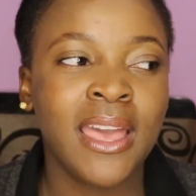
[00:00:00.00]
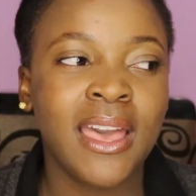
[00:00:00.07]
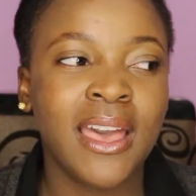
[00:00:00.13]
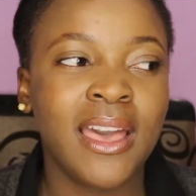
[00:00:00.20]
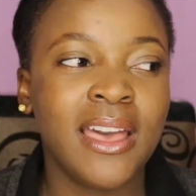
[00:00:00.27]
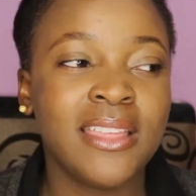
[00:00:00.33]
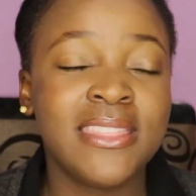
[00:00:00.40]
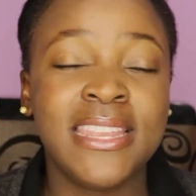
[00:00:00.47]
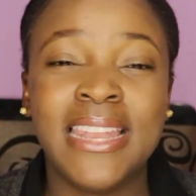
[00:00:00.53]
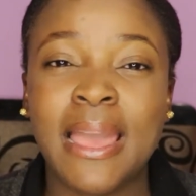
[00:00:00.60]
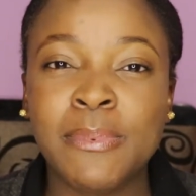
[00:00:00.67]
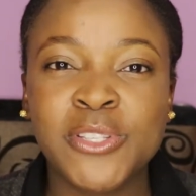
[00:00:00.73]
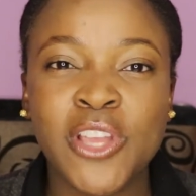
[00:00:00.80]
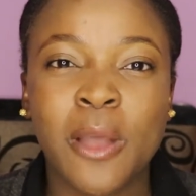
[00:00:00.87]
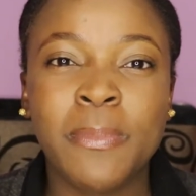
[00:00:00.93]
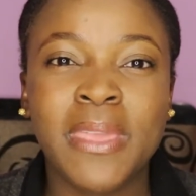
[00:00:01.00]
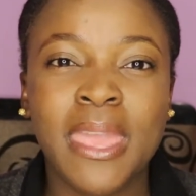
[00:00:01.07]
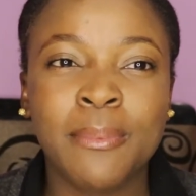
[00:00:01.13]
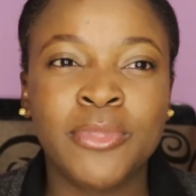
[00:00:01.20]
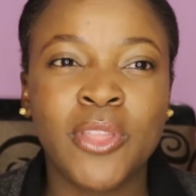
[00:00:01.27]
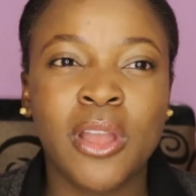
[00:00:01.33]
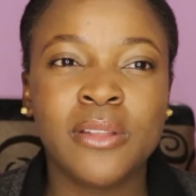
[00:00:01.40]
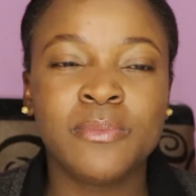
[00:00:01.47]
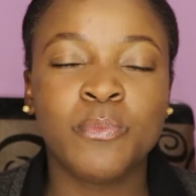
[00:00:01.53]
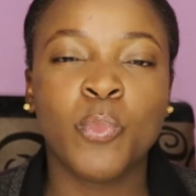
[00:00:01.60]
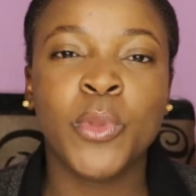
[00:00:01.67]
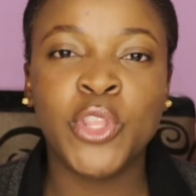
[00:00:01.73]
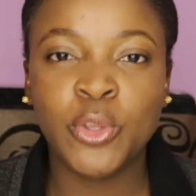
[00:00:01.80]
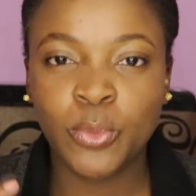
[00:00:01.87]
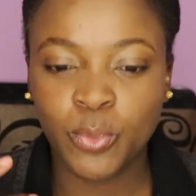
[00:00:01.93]
uh, the laptop kept on
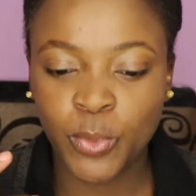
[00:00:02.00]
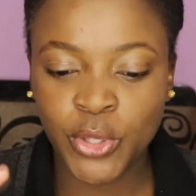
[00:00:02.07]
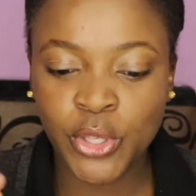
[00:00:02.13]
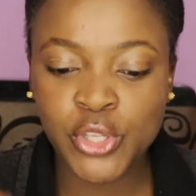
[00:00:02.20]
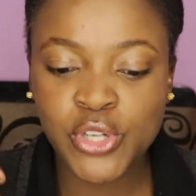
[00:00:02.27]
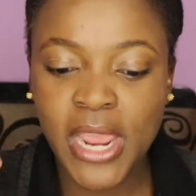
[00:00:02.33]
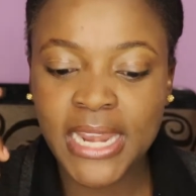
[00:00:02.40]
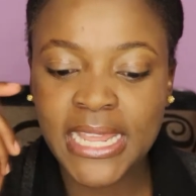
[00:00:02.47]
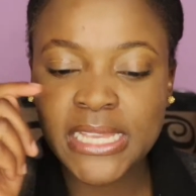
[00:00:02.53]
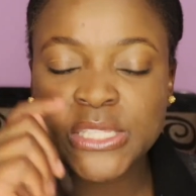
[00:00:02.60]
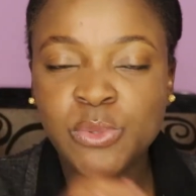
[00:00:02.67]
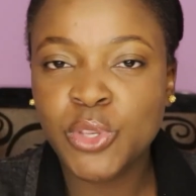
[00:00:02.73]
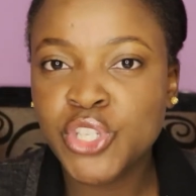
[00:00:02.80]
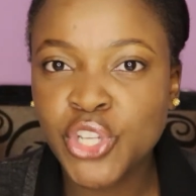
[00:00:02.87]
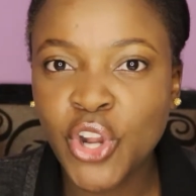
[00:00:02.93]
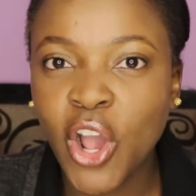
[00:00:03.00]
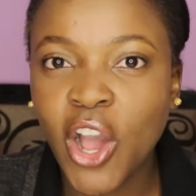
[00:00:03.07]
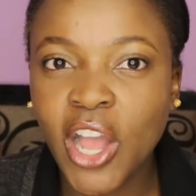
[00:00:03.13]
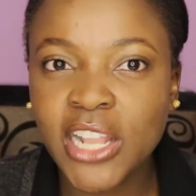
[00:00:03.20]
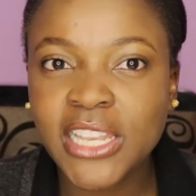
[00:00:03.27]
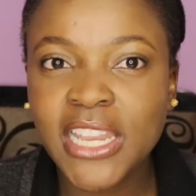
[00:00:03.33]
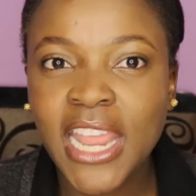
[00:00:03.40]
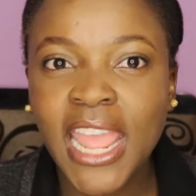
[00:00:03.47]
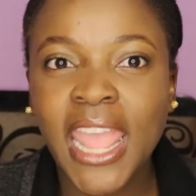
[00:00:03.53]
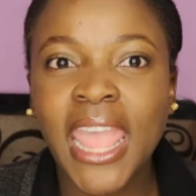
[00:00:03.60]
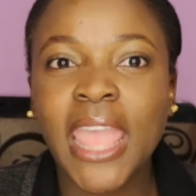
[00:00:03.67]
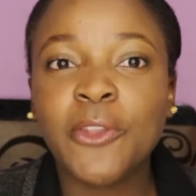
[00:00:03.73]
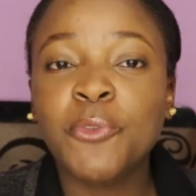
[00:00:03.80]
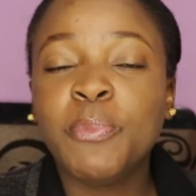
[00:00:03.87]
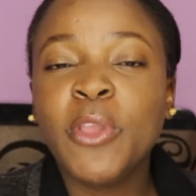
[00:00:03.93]
when you when you try like switch it on
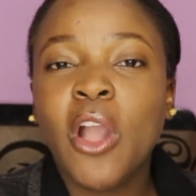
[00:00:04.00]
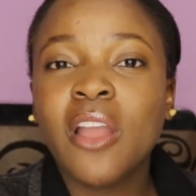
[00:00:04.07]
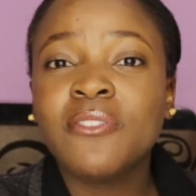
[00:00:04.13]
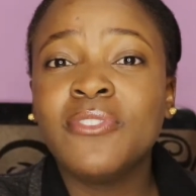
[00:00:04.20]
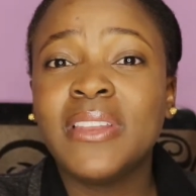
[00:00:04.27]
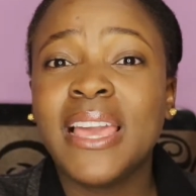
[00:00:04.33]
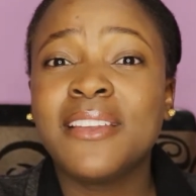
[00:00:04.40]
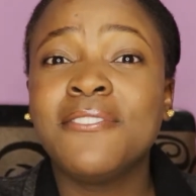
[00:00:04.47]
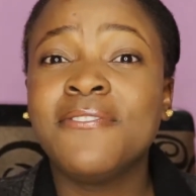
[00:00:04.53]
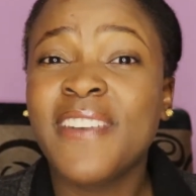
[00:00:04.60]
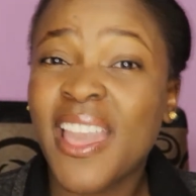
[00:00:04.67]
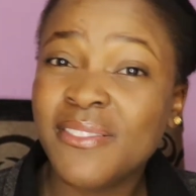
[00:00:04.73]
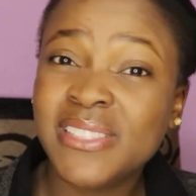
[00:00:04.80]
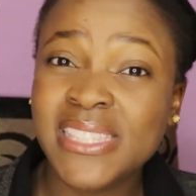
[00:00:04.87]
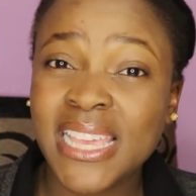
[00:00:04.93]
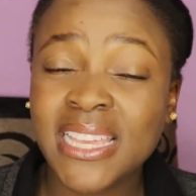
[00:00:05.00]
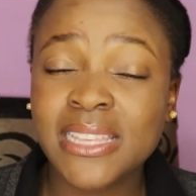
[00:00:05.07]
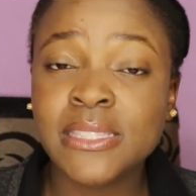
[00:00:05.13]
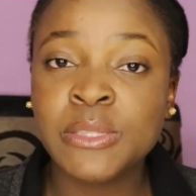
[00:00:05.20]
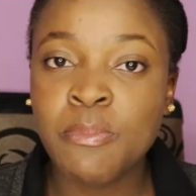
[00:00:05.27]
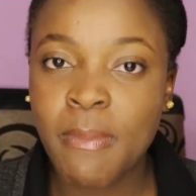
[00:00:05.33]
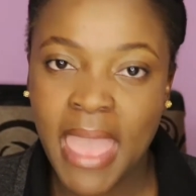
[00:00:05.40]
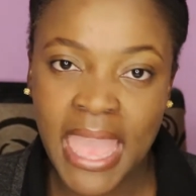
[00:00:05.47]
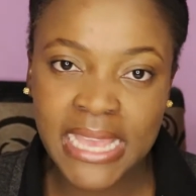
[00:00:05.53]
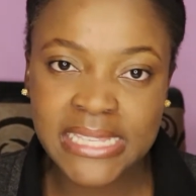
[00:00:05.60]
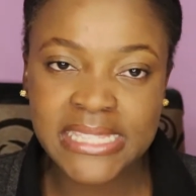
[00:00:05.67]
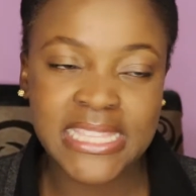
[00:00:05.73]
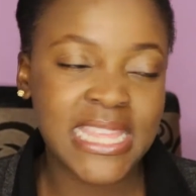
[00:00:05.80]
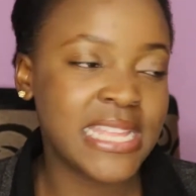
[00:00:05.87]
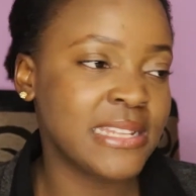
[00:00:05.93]
it would be on for like five seconds
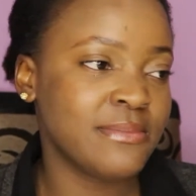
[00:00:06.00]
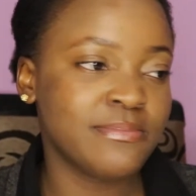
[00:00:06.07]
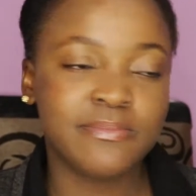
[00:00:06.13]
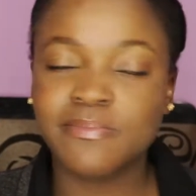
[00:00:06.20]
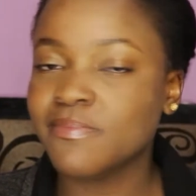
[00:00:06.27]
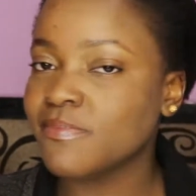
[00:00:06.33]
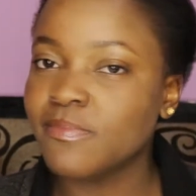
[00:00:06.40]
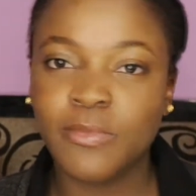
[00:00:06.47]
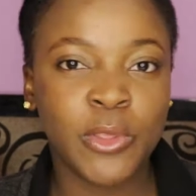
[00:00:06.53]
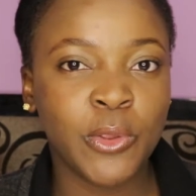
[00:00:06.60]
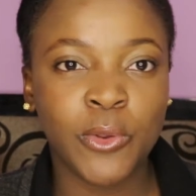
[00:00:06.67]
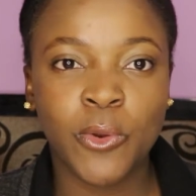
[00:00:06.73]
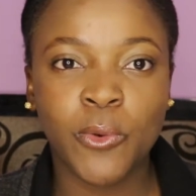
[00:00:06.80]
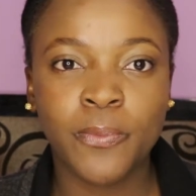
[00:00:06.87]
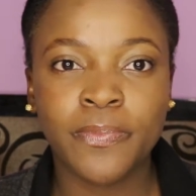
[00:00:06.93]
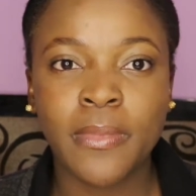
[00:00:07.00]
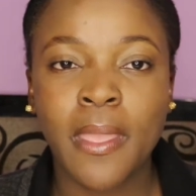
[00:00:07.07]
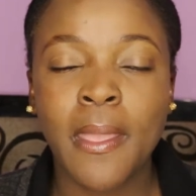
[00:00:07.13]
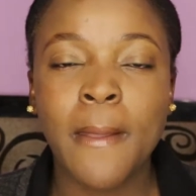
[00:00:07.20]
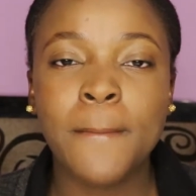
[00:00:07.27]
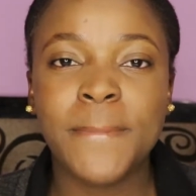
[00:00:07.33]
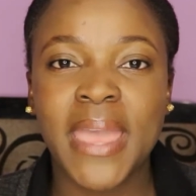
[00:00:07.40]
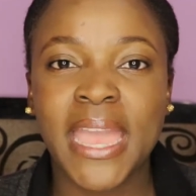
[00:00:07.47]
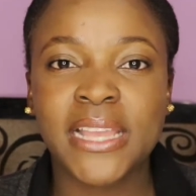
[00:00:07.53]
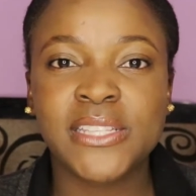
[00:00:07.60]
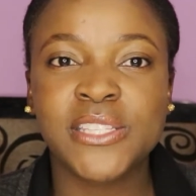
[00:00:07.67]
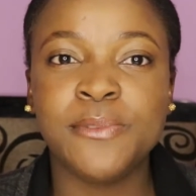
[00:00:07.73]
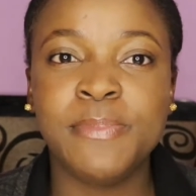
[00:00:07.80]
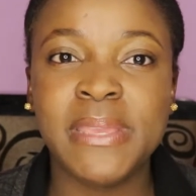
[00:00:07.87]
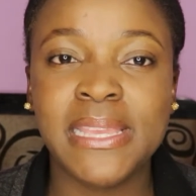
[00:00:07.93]
max then you know back
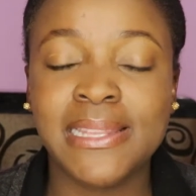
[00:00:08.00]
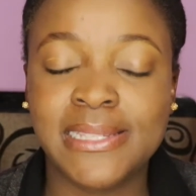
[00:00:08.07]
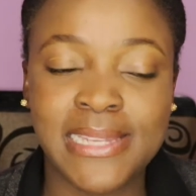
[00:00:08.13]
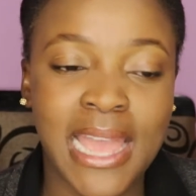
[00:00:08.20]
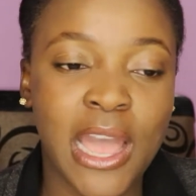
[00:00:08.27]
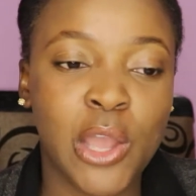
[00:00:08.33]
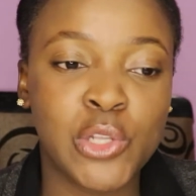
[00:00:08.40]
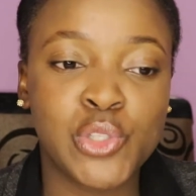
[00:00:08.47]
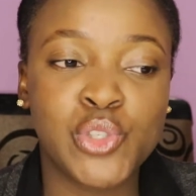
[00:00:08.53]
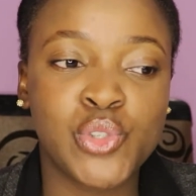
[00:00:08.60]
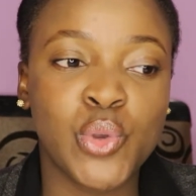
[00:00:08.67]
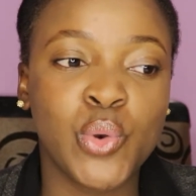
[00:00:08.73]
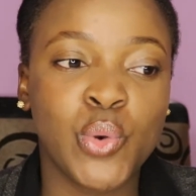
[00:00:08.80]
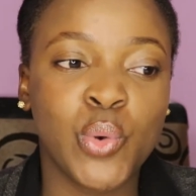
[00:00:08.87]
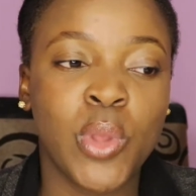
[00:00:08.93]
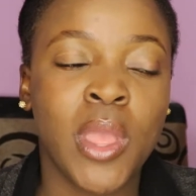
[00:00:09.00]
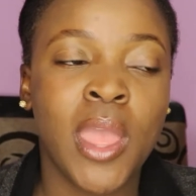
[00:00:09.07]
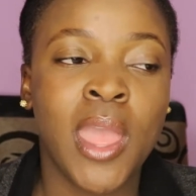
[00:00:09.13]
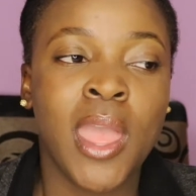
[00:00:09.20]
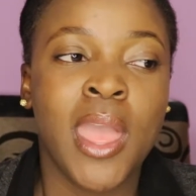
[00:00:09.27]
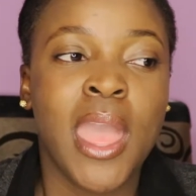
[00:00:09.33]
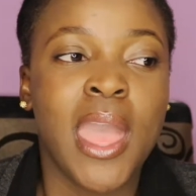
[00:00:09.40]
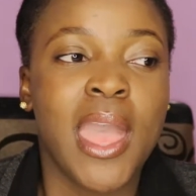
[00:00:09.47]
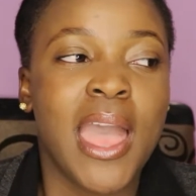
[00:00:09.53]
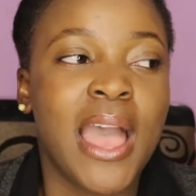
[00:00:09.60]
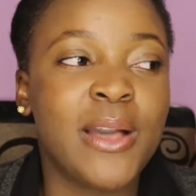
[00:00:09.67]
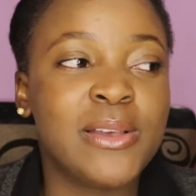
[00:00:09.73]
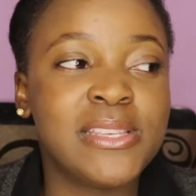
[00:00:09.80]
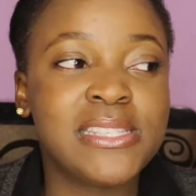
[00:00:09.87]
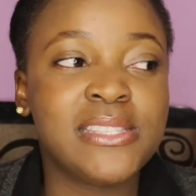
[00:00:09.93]
to being down so
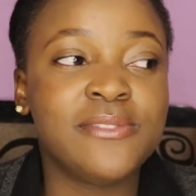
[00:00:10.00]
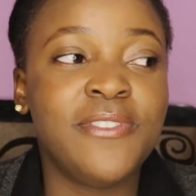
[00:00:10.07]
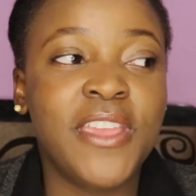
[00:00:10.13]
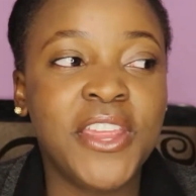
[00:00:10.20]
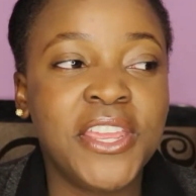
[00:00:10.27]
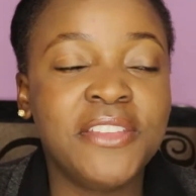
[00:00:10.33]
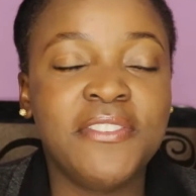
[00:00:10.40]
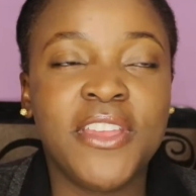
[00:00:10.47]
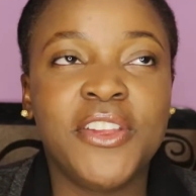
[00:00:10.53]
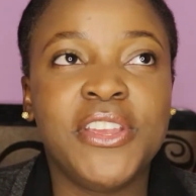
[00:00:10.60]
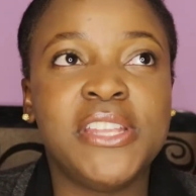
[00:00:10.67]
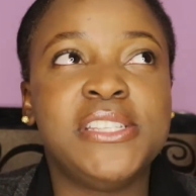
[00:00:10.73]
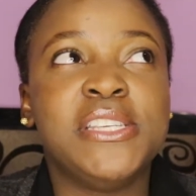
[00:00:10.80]
I was very very